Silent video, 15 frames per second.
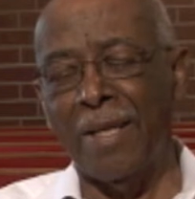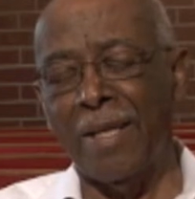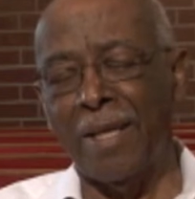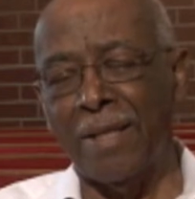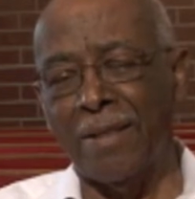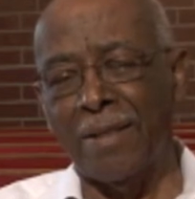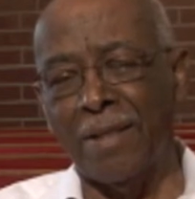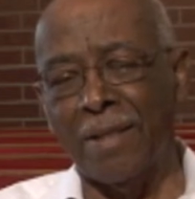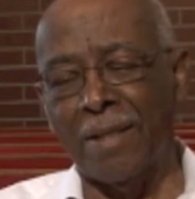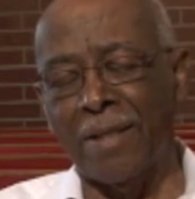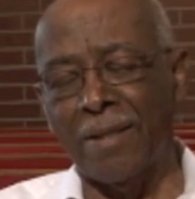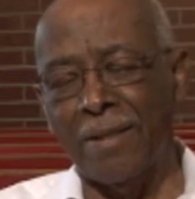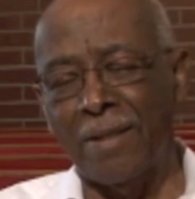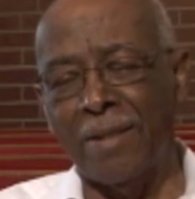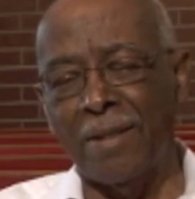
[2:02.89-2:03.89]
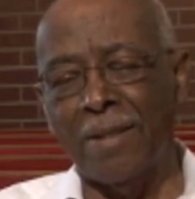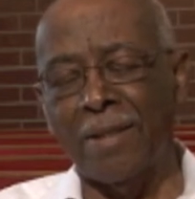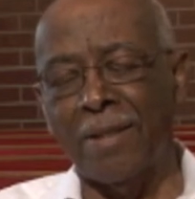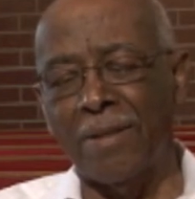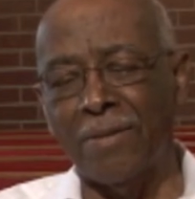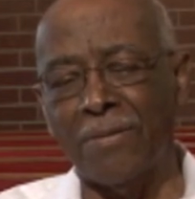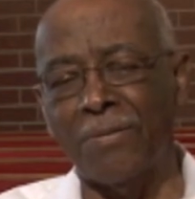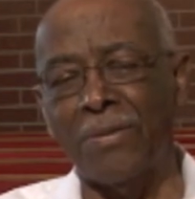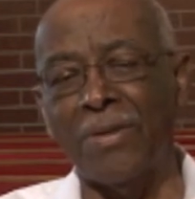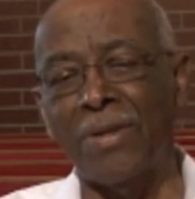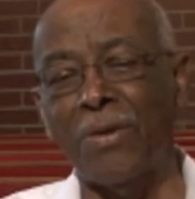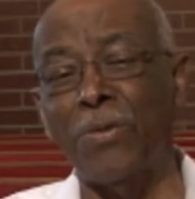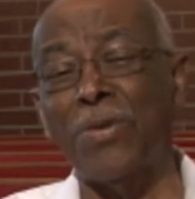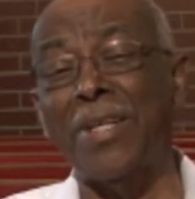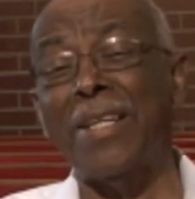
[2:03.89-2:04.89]
and
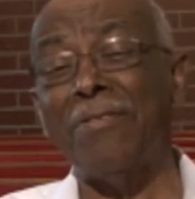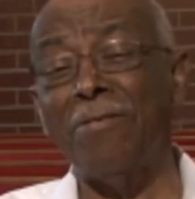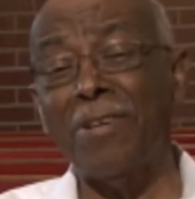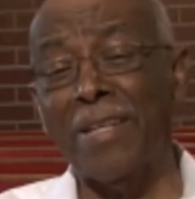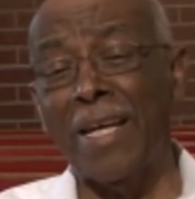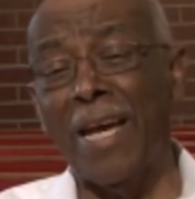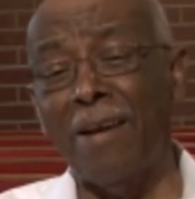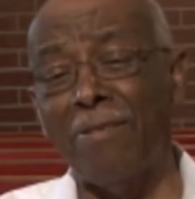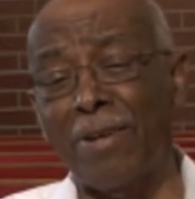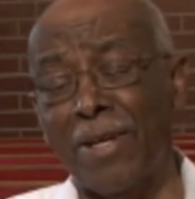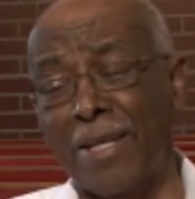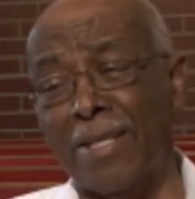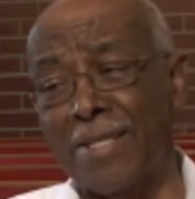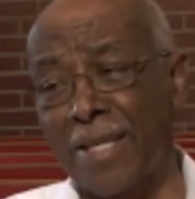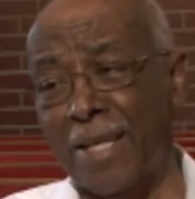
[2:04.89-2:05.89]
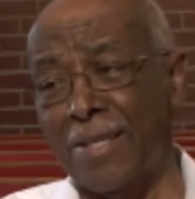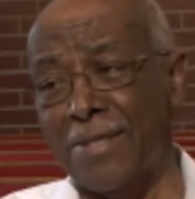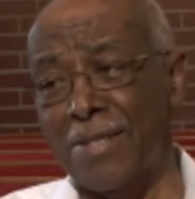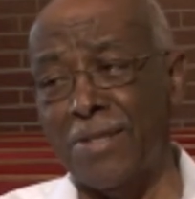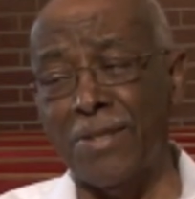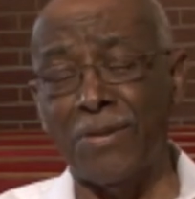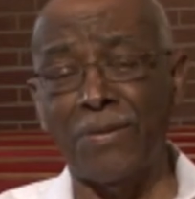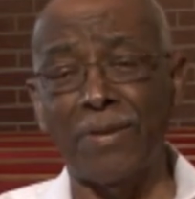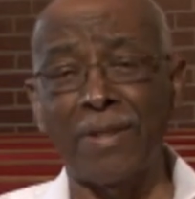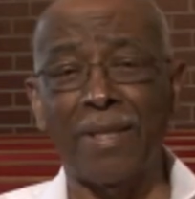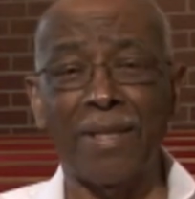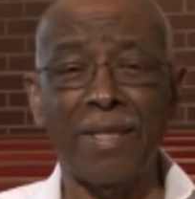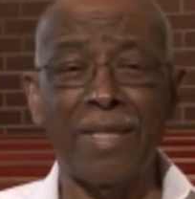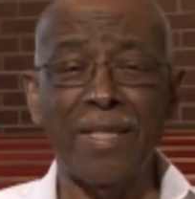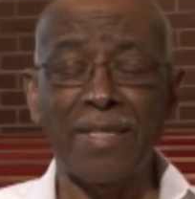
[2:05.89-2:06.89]
who didn't really have a lot of things to do. And
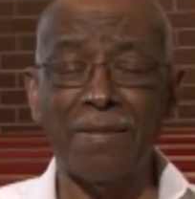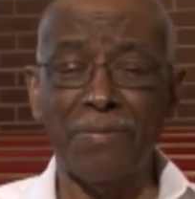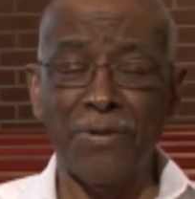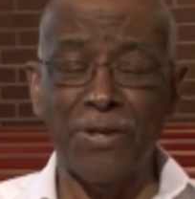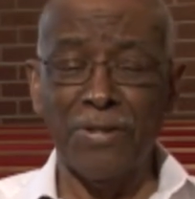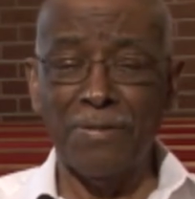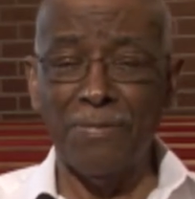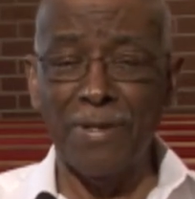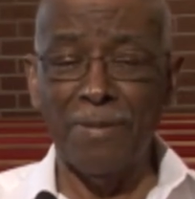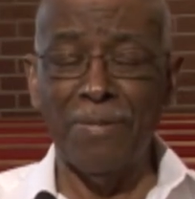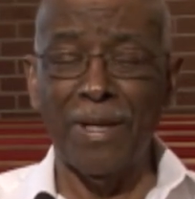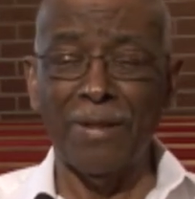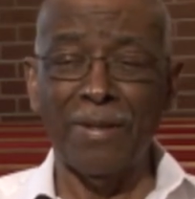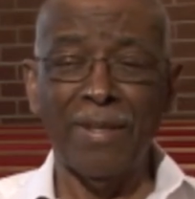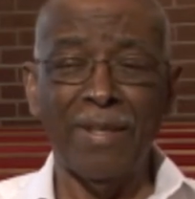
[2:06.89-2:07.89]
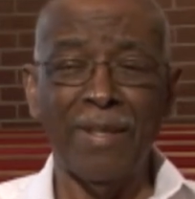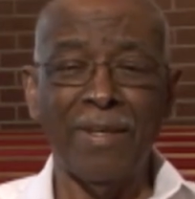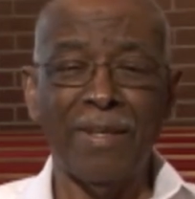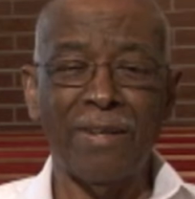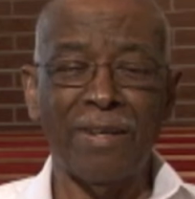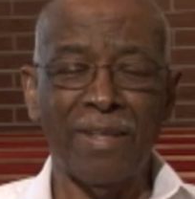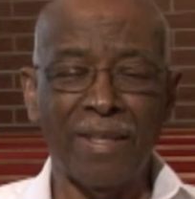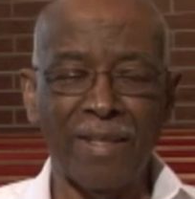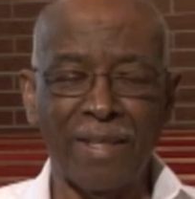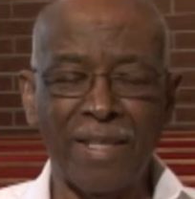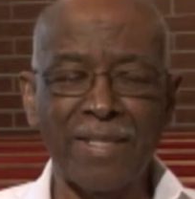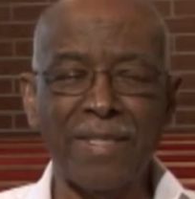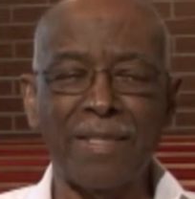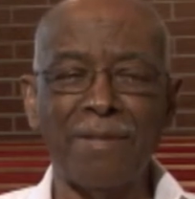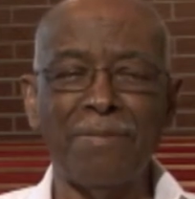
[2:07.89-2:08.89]
the kids approached me about,
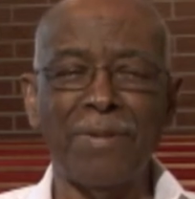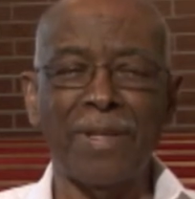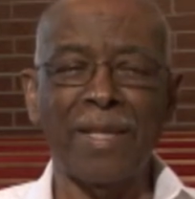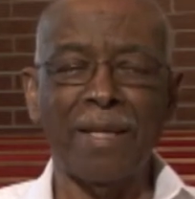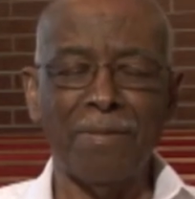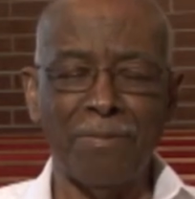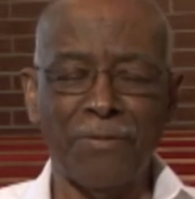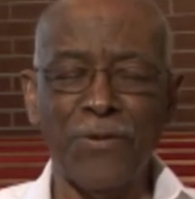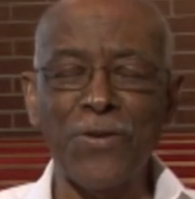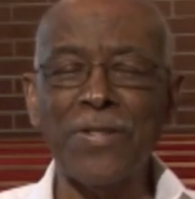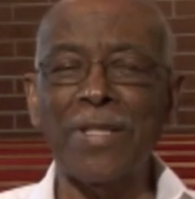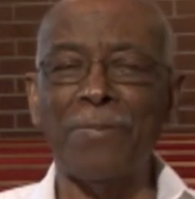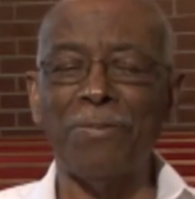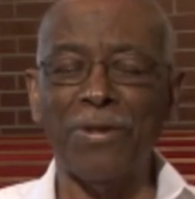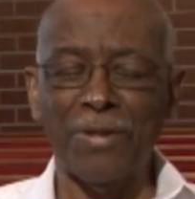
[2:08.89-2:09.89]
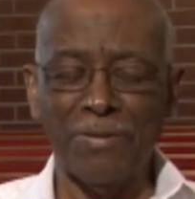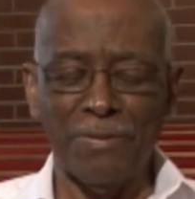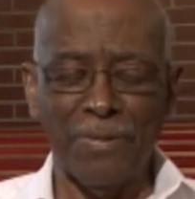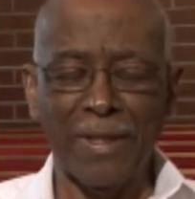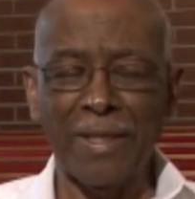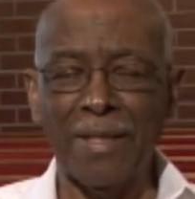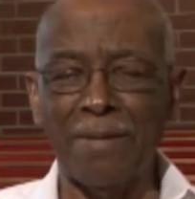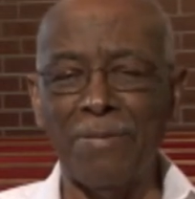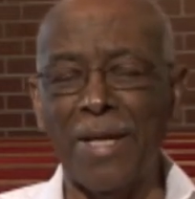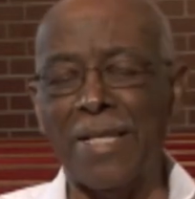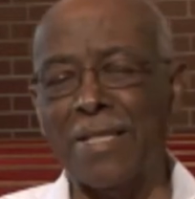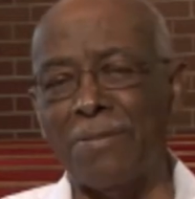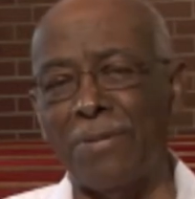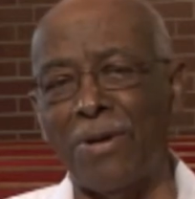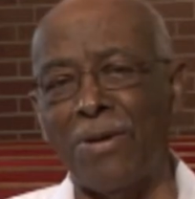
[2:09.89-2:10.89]
first they approached me about getting a
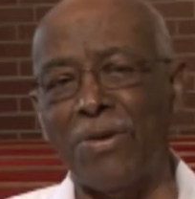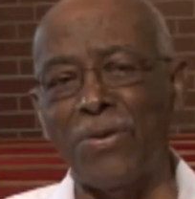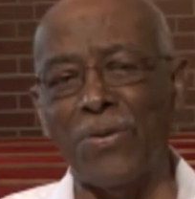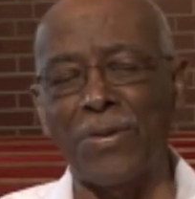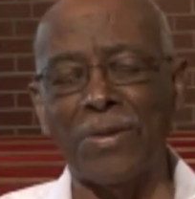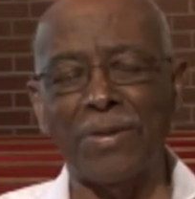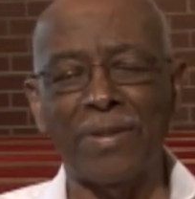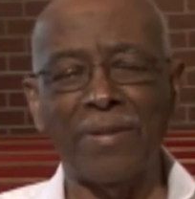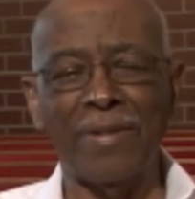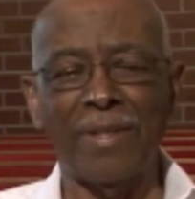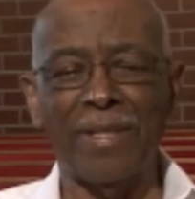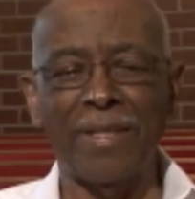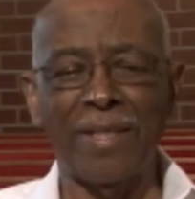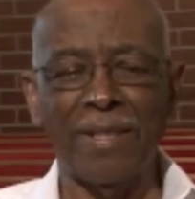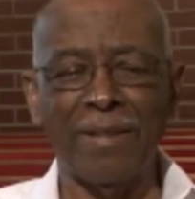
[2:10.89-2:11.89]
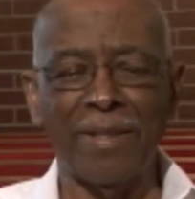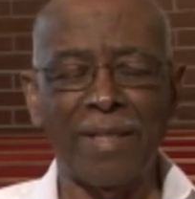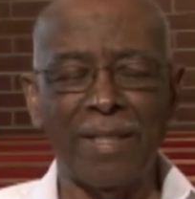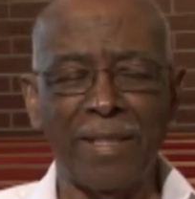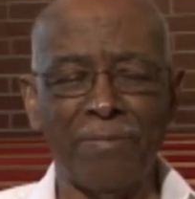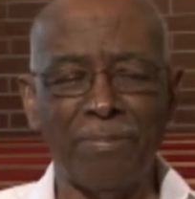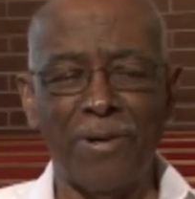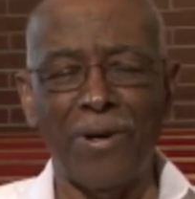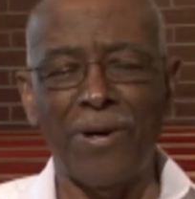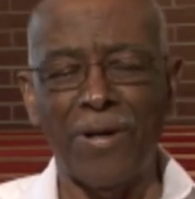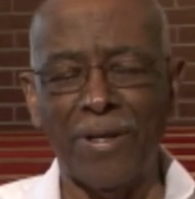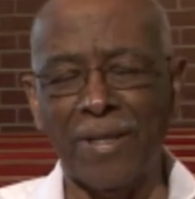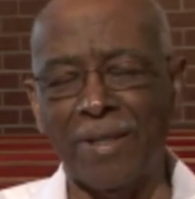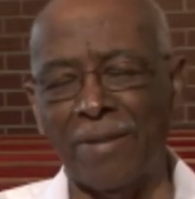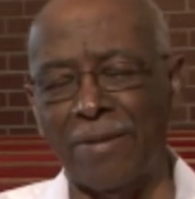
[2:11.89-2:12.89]
basketball court in the
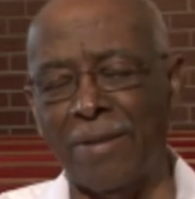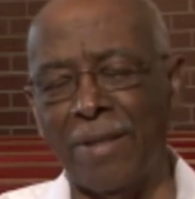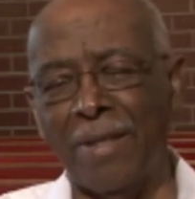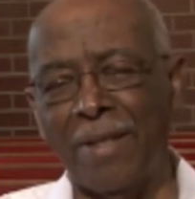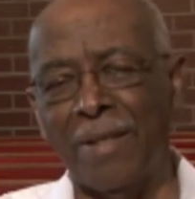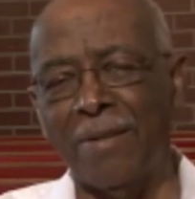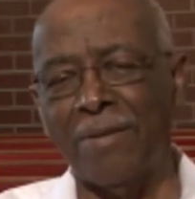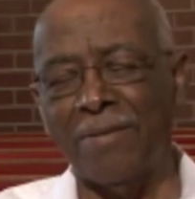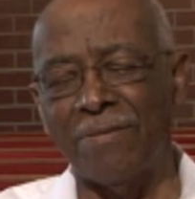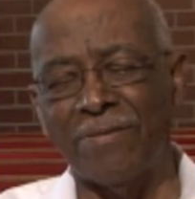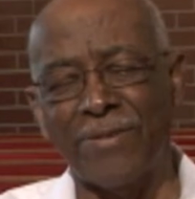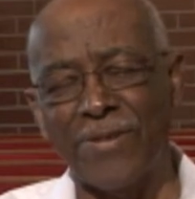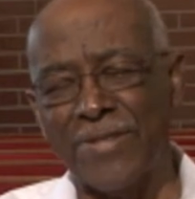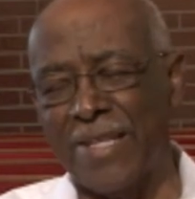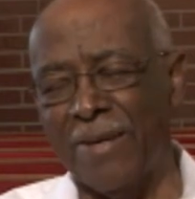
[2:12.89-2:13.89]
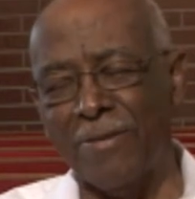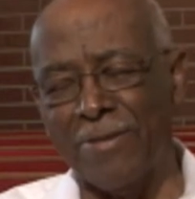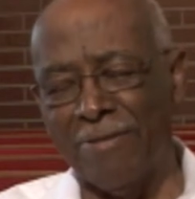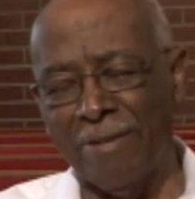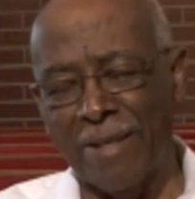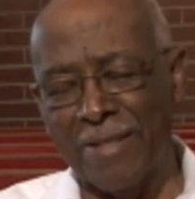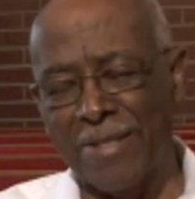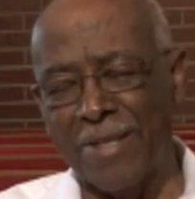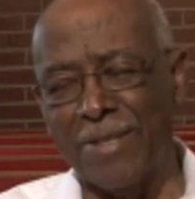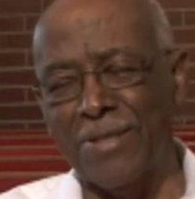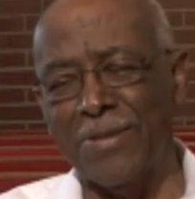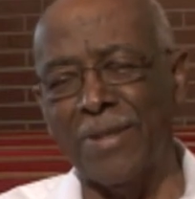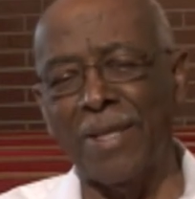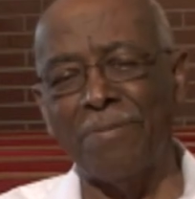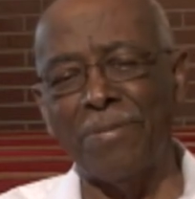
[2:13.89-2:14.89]
park. And first I was reluctant
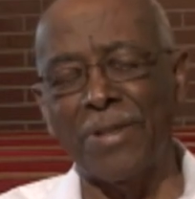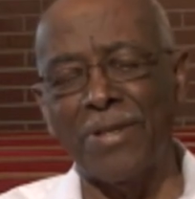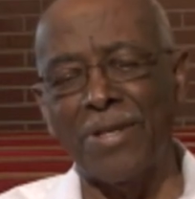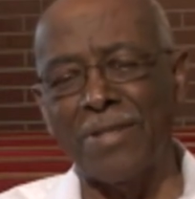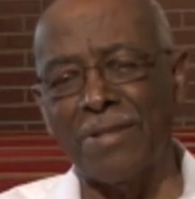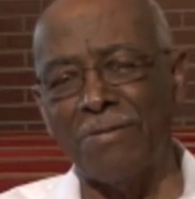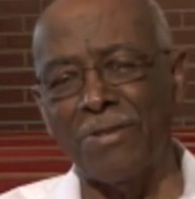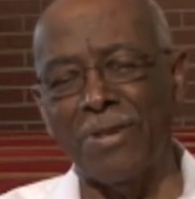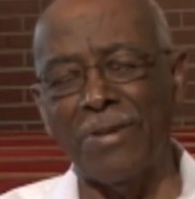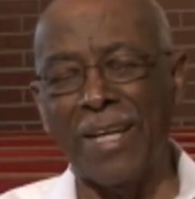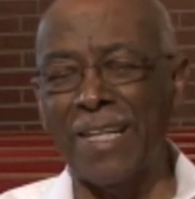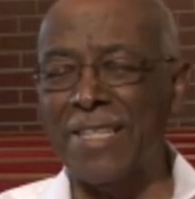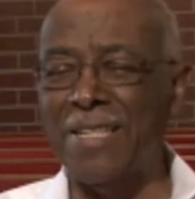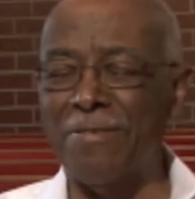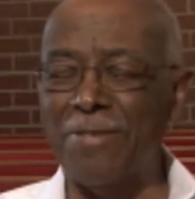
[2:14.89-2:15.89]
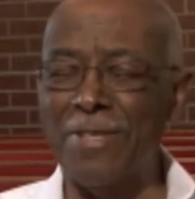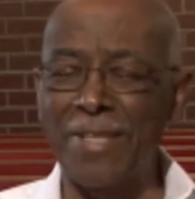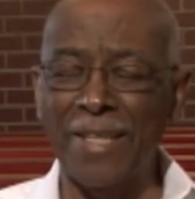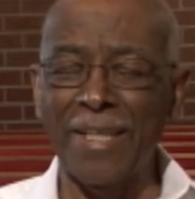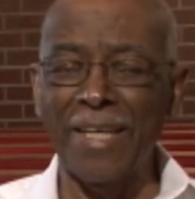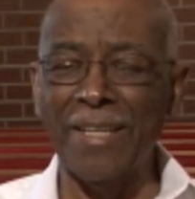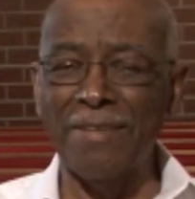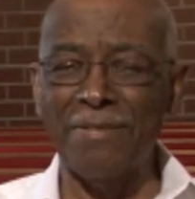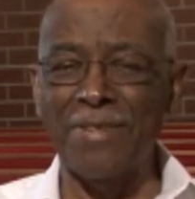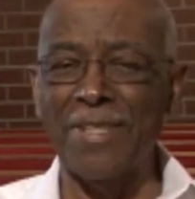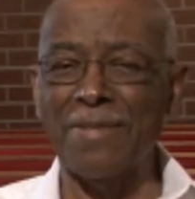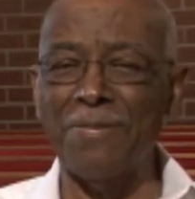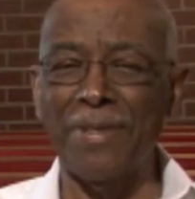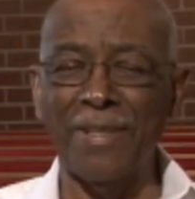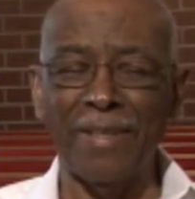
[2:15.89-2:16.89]
to do that because of drug activities, and they
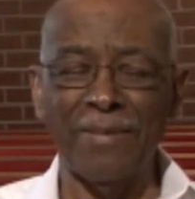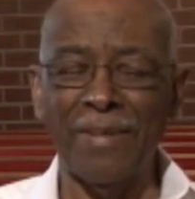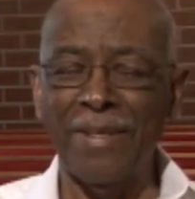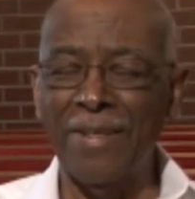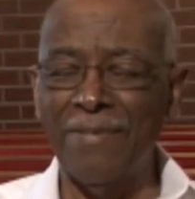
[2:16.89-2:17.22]
convinced me that